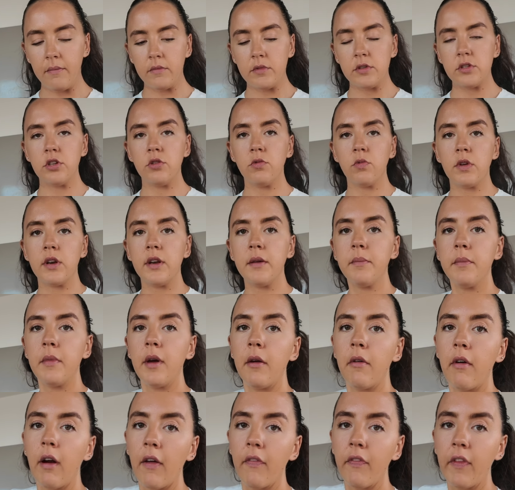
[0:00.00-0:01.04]
So you want them
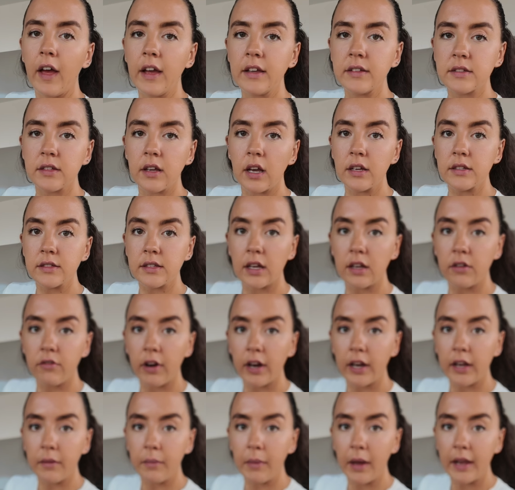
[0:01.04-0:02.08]
around that size, I
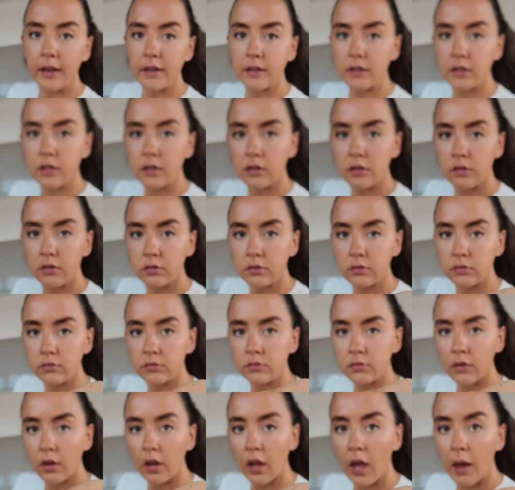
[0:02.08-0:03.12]
recommend.
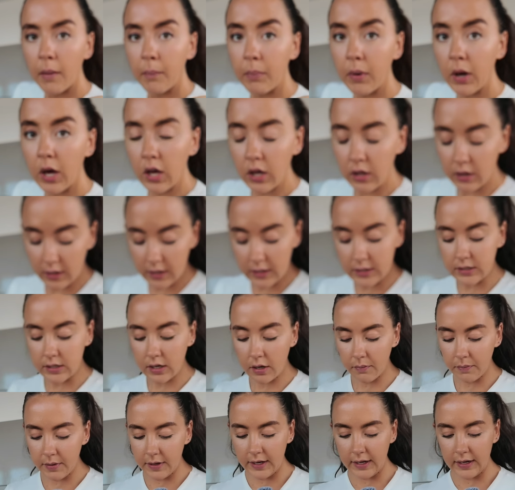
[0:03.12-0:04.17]
But it's
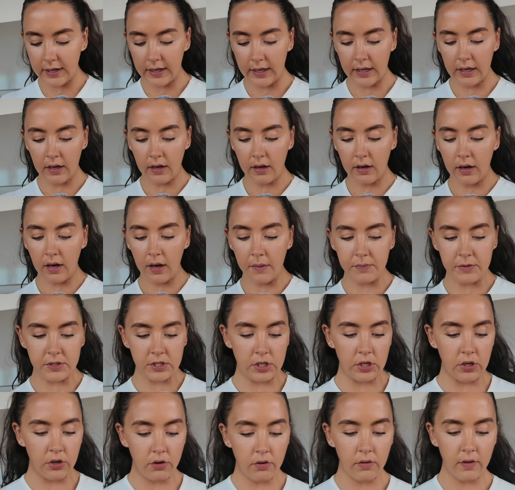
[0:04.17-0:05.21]
completely up
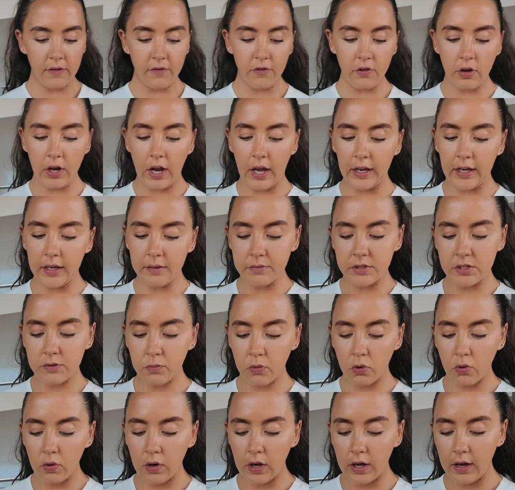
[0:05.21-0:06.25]
to you if you like them
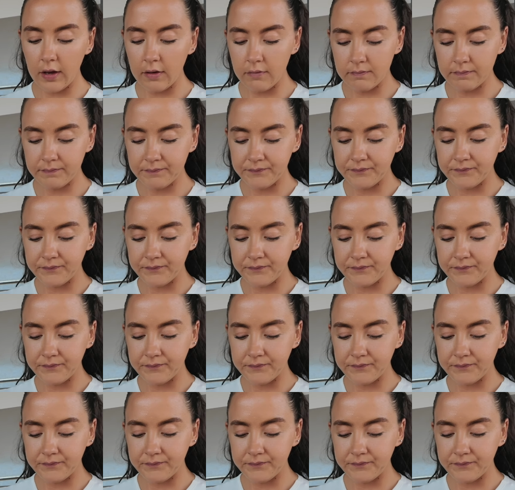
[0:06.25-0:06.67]
smaller.